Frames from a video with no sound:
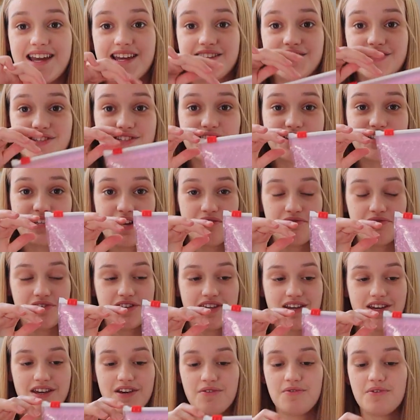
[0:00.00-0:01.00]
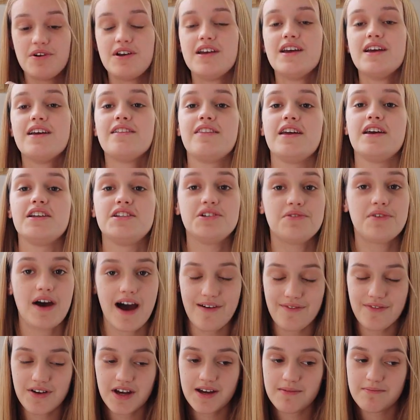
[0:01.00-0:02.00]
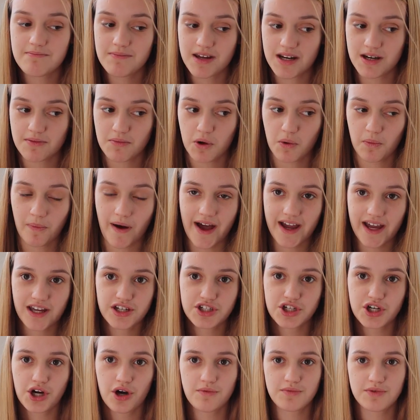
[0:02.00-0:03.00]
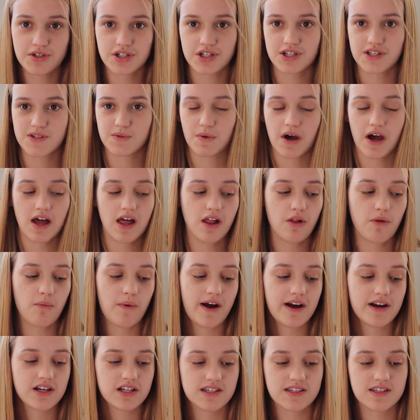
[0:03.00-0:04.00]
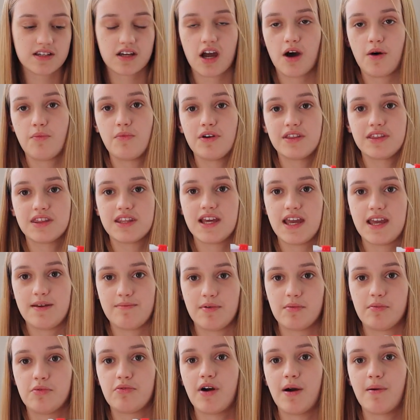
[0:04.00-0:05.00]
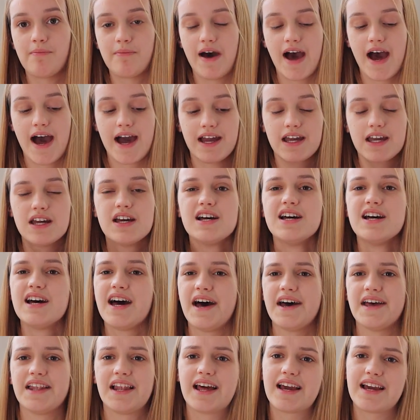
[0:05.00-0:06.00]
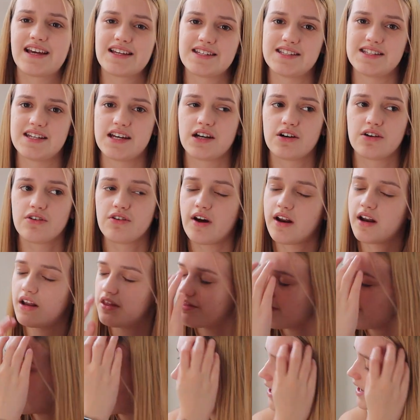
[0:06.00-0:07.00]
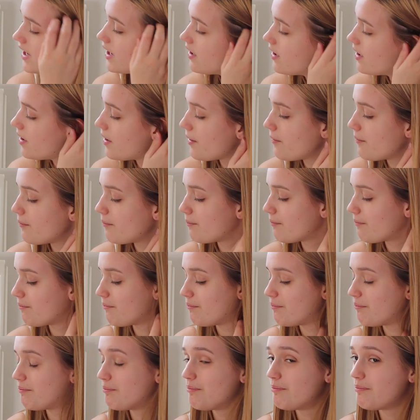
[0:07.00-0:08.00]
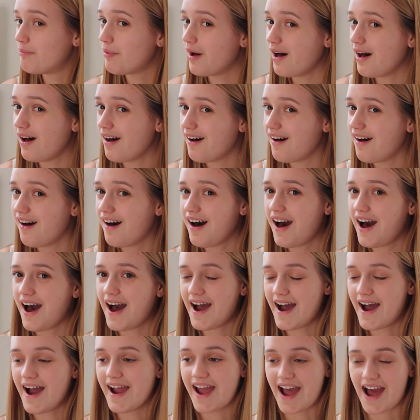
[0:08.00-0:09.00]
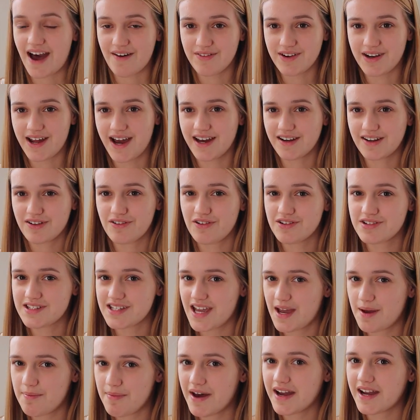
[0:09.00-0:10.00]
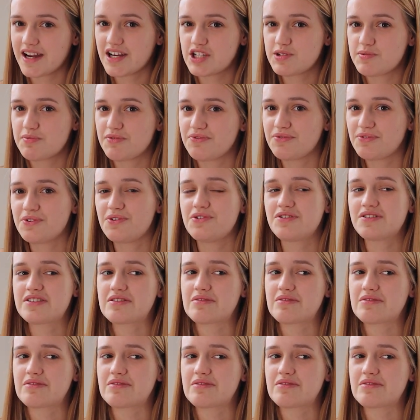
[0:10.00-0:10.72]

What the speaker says: is so cute. They do have a minimal packaging option as well, where it doesn't come with the bubble wrap bag and like a sticker or anything. But I haven't had a Glossier package before,